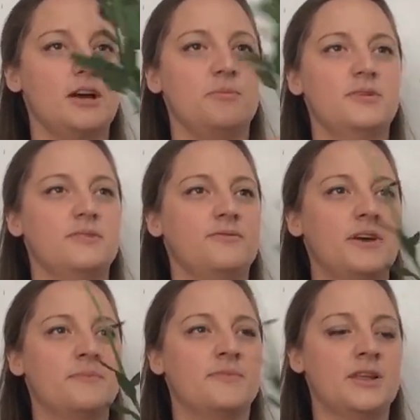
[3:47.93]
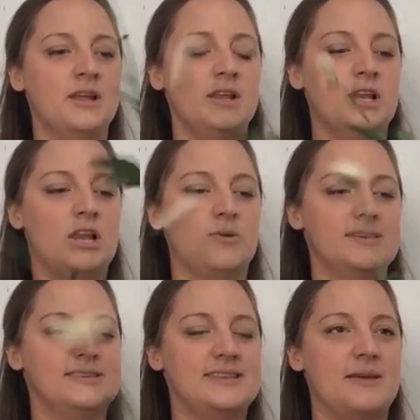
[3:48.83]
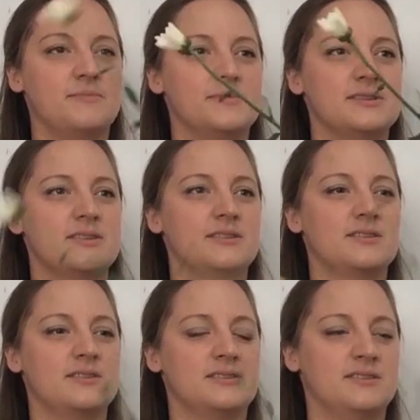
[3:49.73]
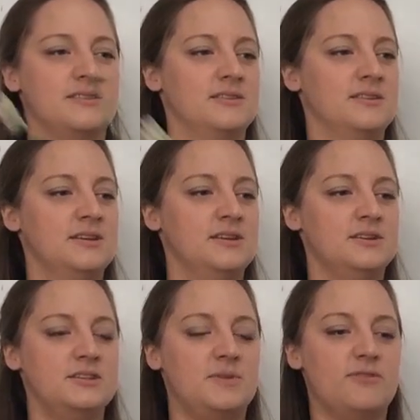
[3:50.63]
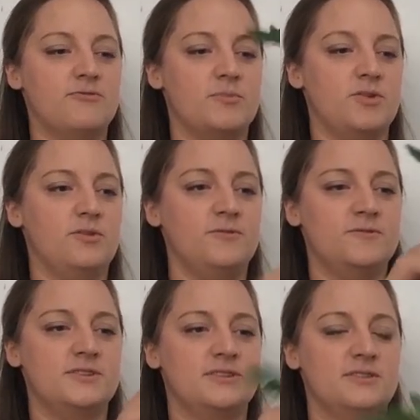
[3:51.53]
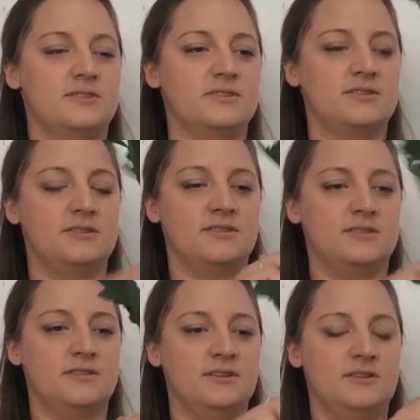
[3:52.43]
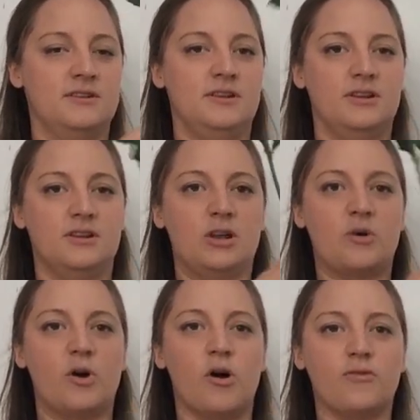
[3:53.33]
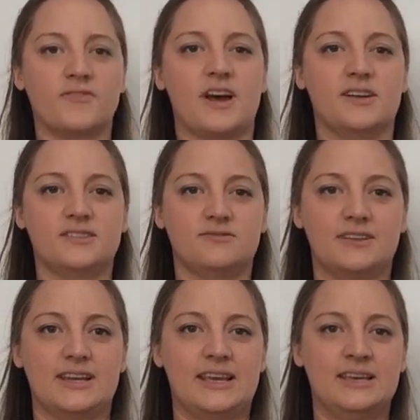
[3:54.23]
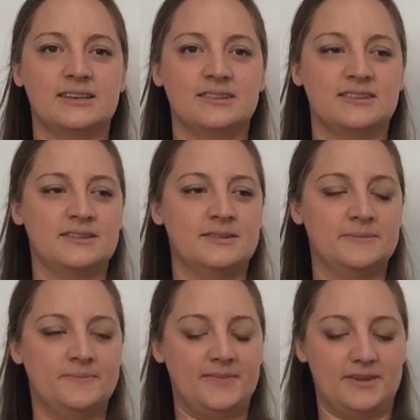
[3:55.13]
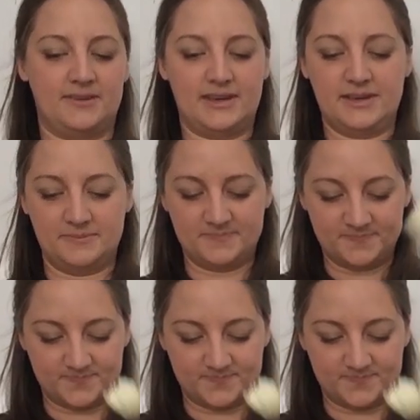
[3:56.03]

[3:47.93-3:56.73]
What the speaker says: A couple of lower stems to be removed, lower offcuts really. Okay.